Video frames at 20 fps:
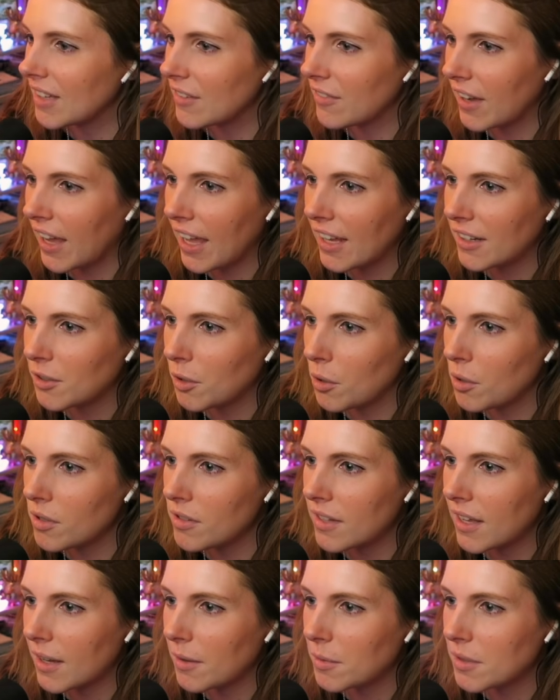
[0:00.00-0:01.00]
If I had
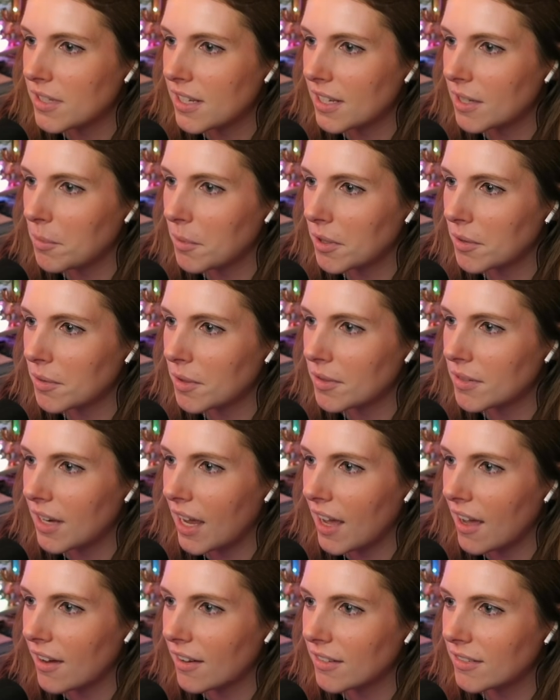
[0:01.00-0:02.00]
gold, I would take him on the road
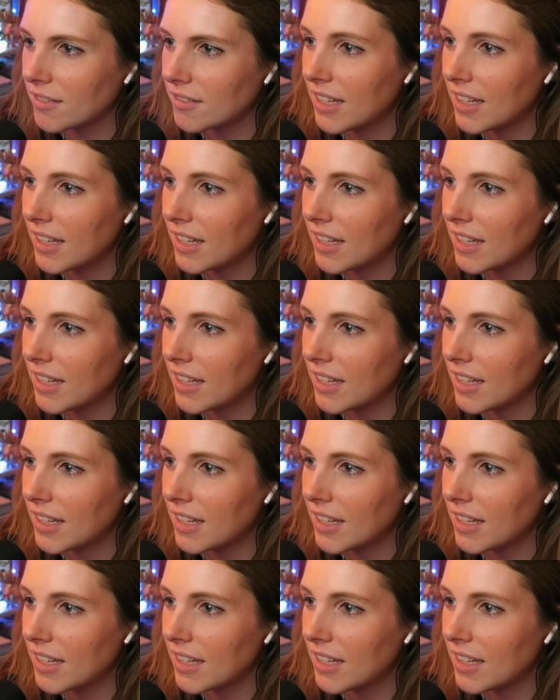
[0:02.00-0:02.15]
now.